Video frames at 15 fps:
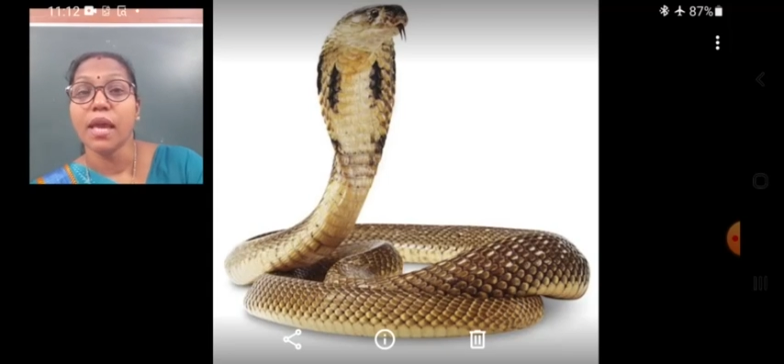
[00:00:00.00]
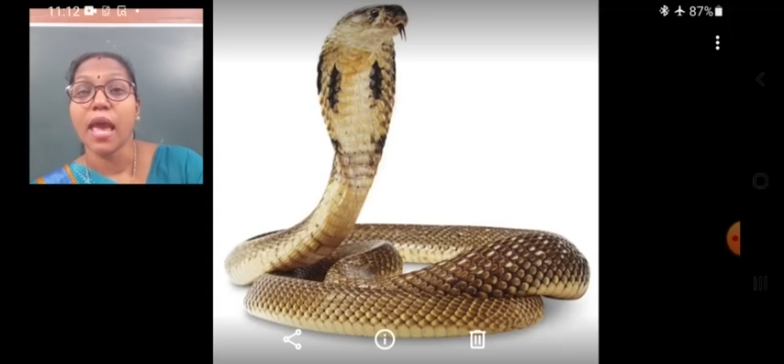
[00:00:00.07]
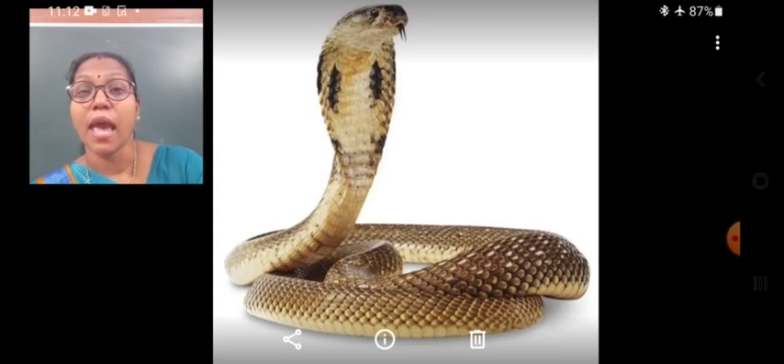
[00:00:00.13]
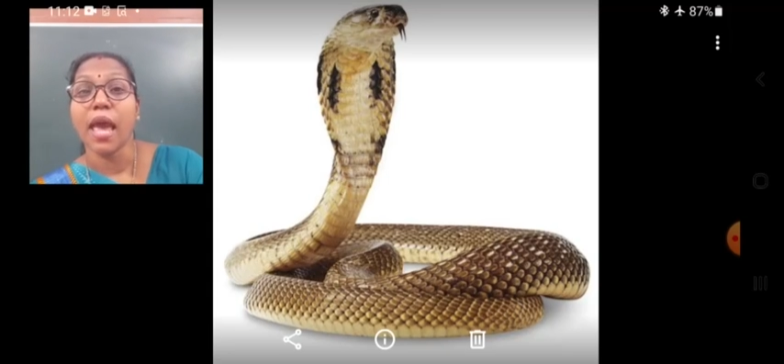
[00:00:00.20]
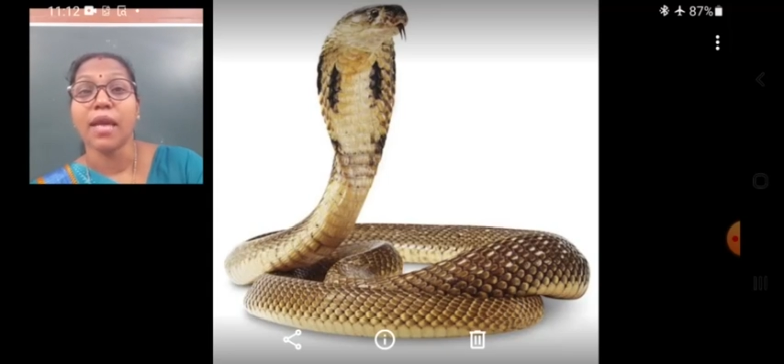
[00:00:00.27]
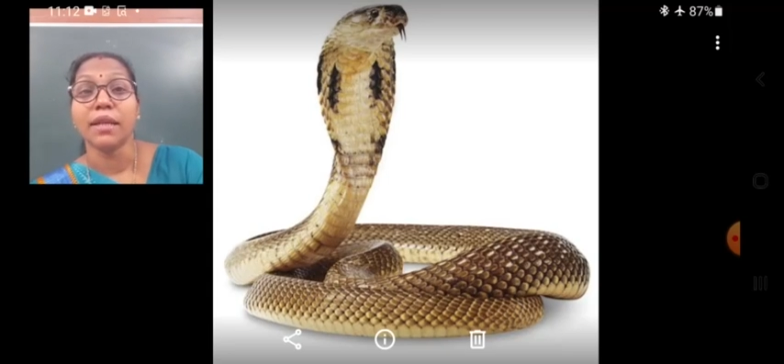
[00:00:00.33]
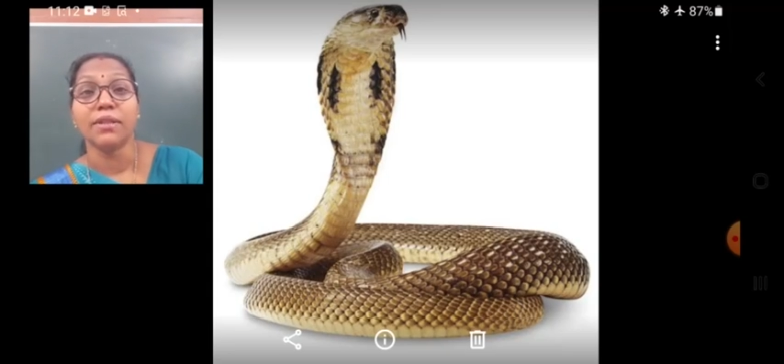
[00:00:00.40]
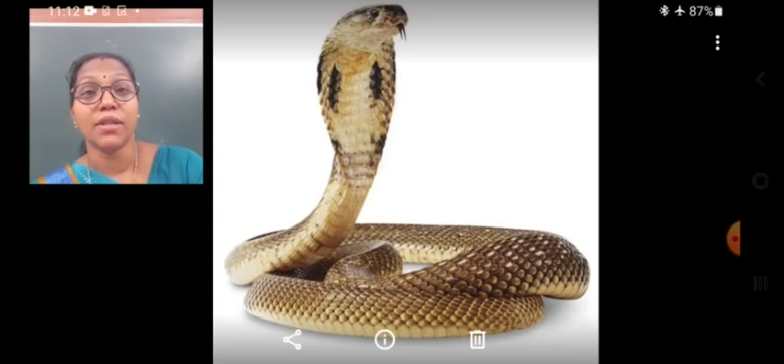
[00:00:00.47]

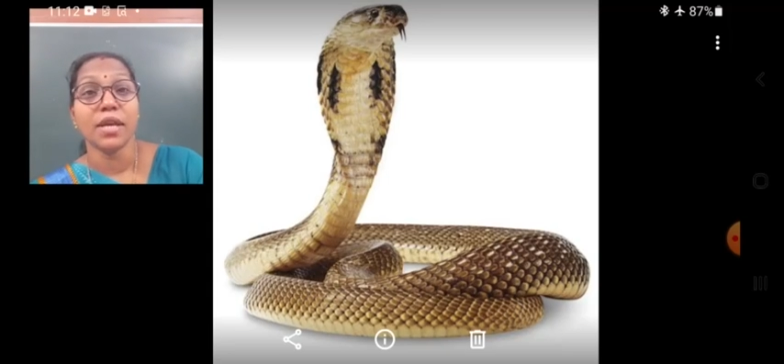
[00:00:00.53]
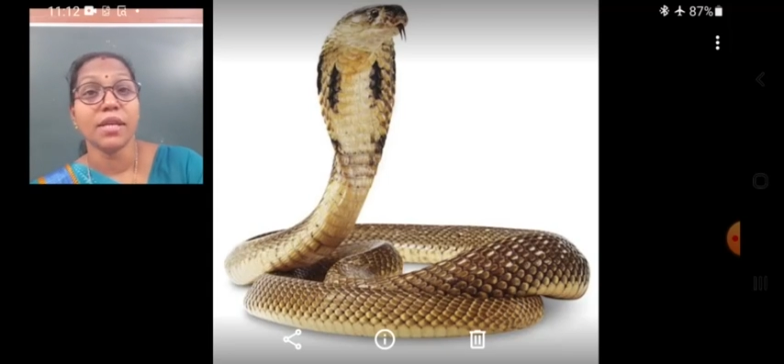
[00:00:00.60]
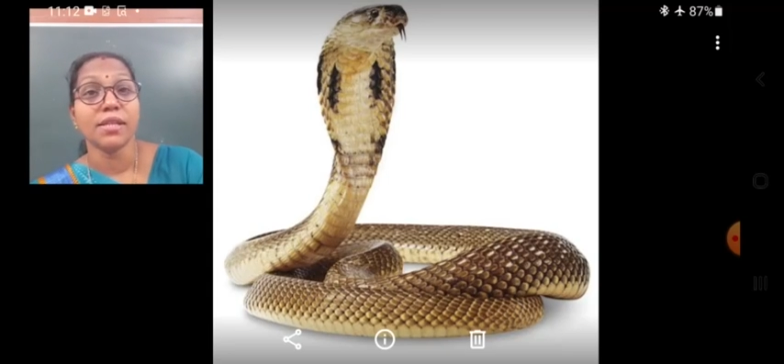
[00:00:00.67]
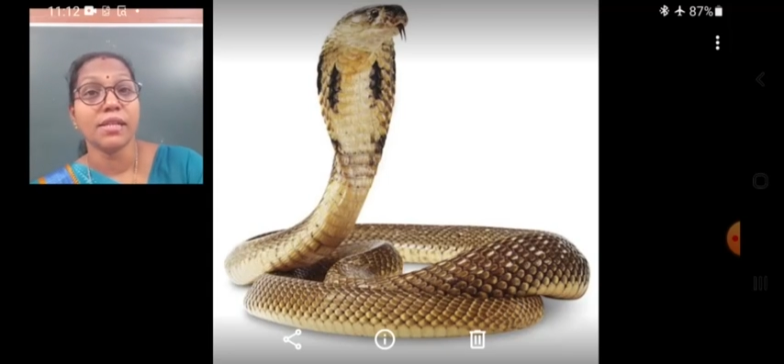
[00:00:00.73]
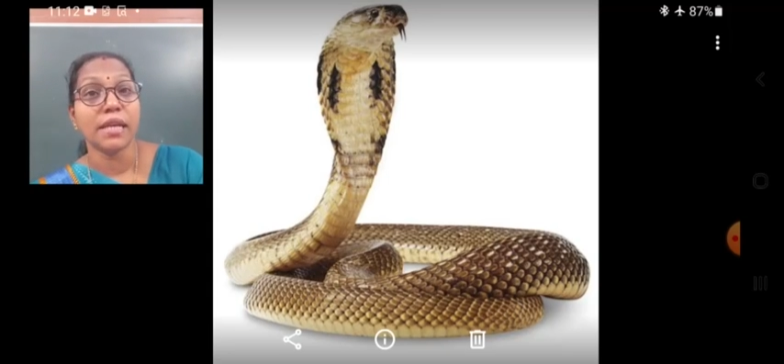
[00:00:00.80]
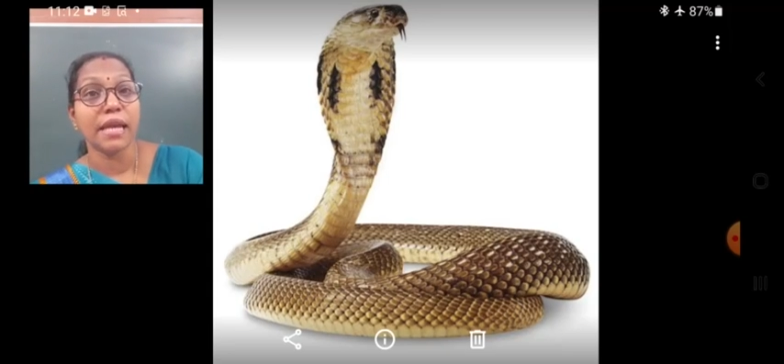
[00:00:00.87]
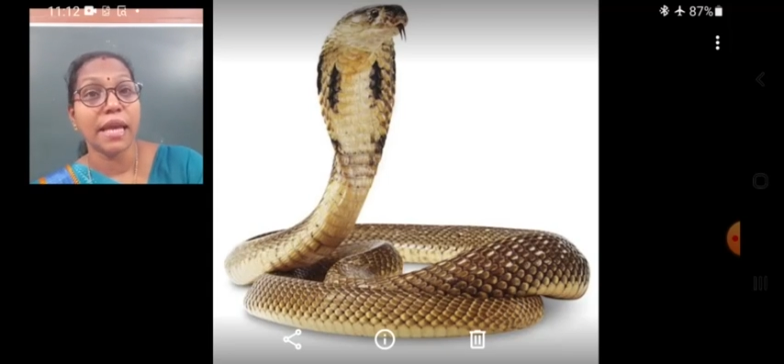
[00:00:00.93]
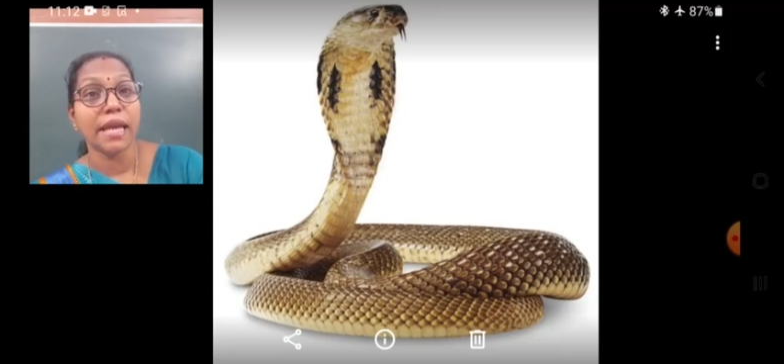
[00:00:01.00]
act
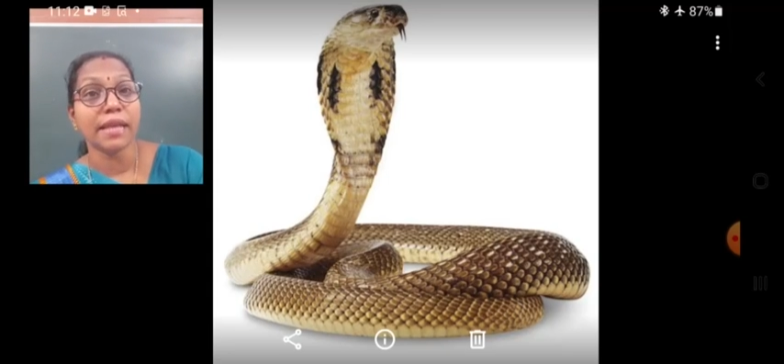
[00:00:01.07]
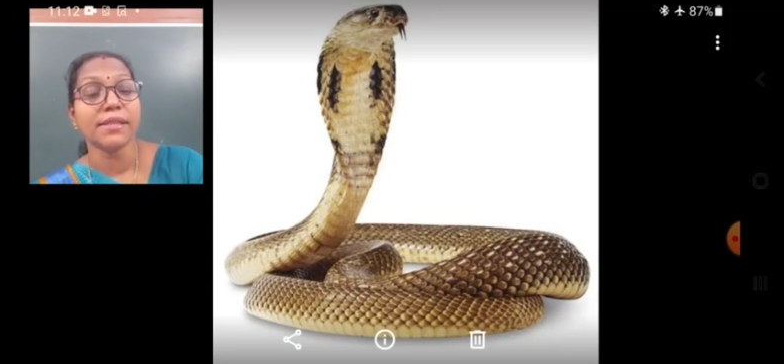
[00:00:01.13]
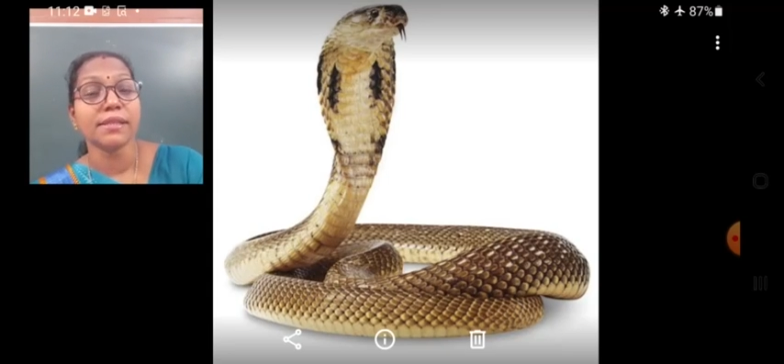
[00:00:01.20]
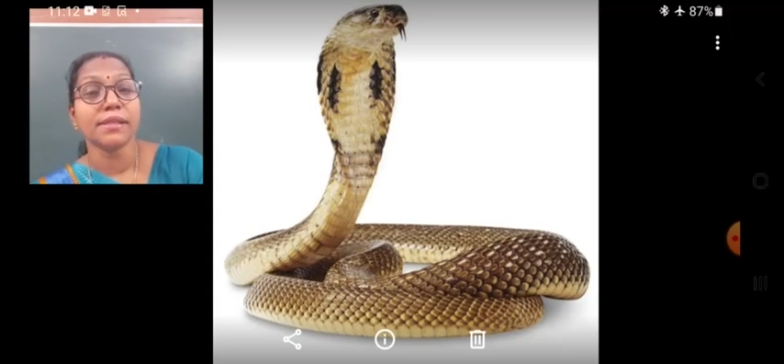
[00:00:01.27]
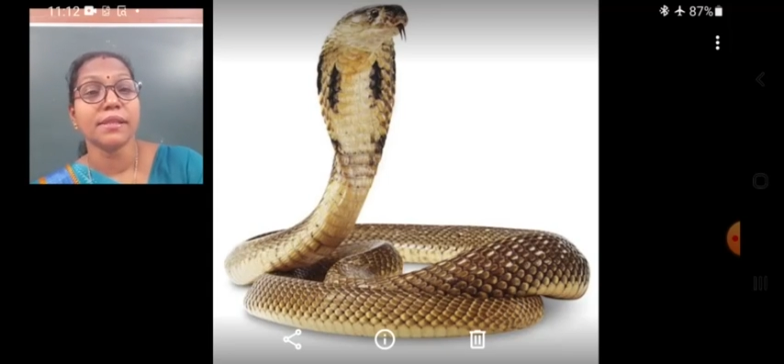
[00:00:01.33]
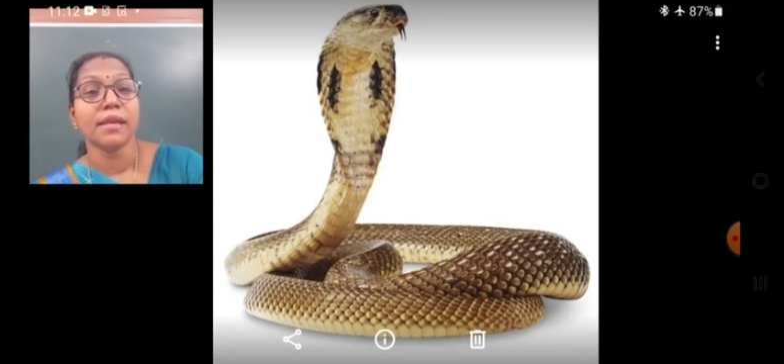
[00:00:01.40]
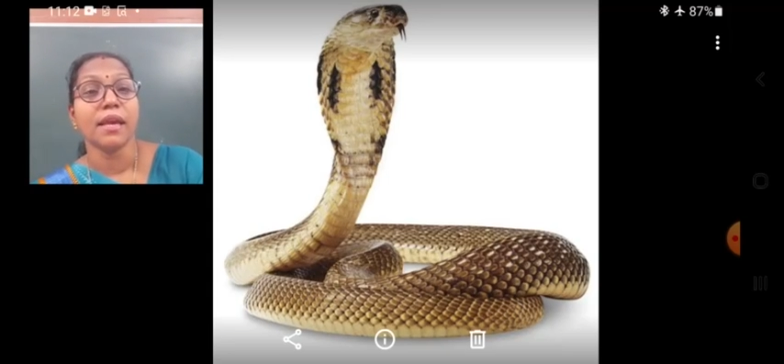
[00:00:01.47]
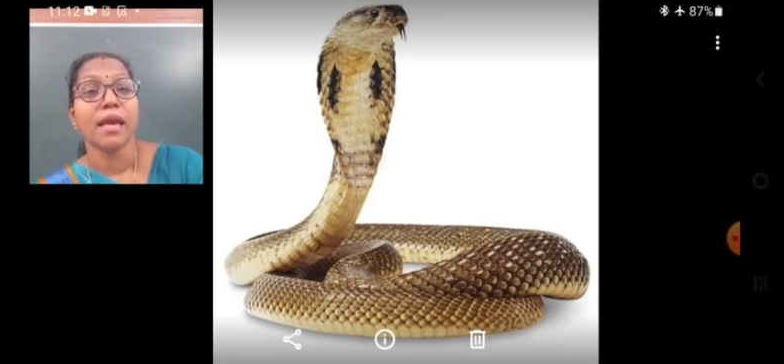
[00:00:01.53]
as legs